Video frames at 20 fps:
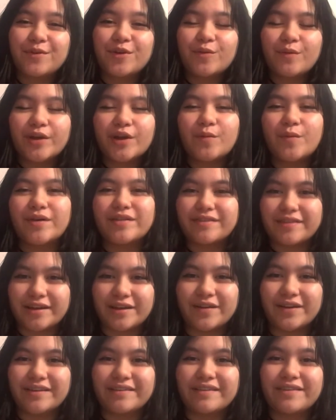101
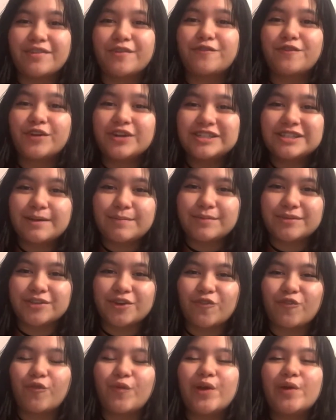series. In the first
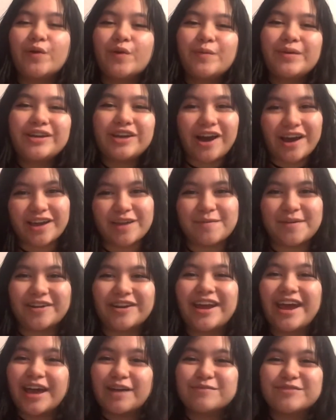episode, we will be talking
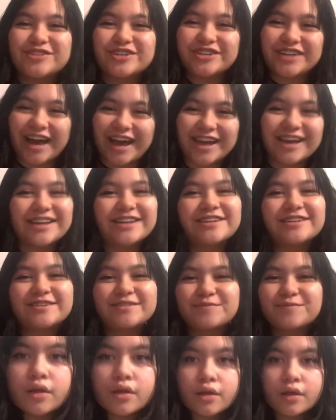about hamster diet.
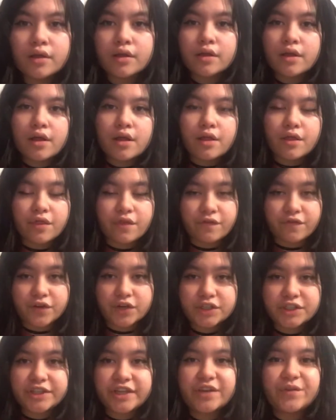The
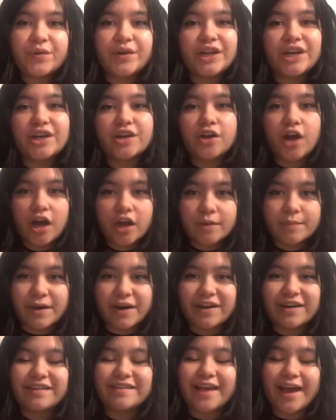first thing we need to talk
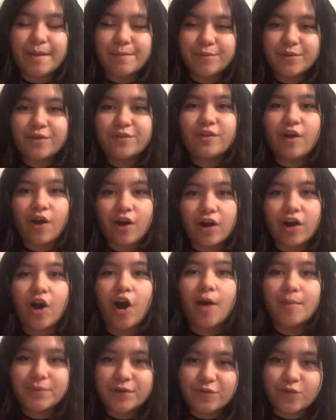about is hamsters are
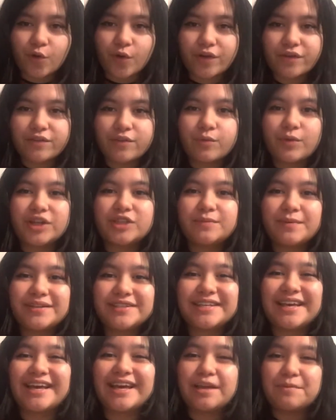omnivores, which
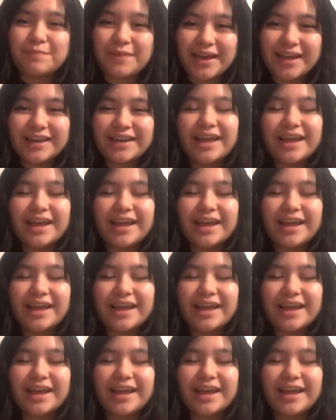means they eat meat,